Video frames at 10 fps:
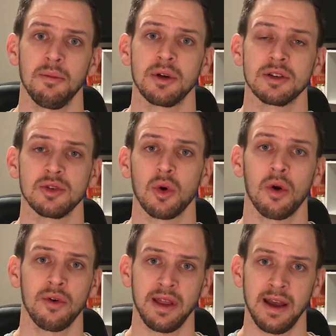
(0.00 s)
because you
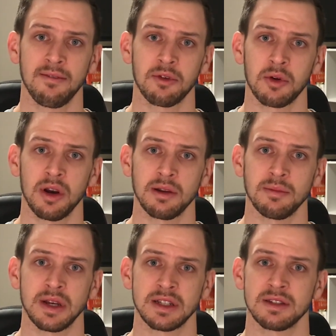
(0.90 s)
already have the credit
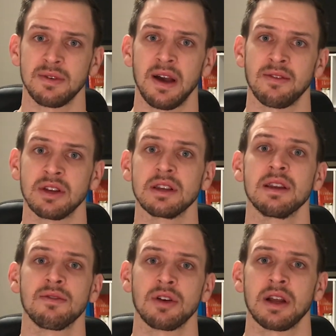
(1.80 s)
mix of having
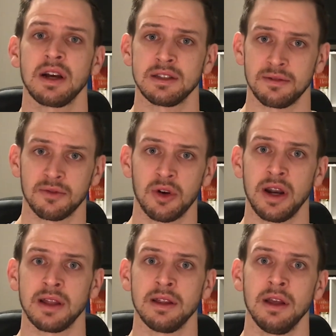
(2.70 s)
different kinds of
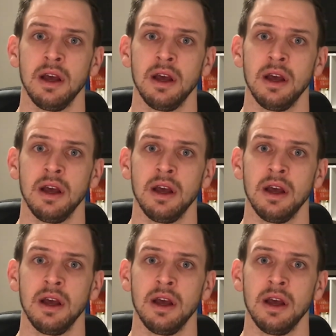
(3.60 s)
credit.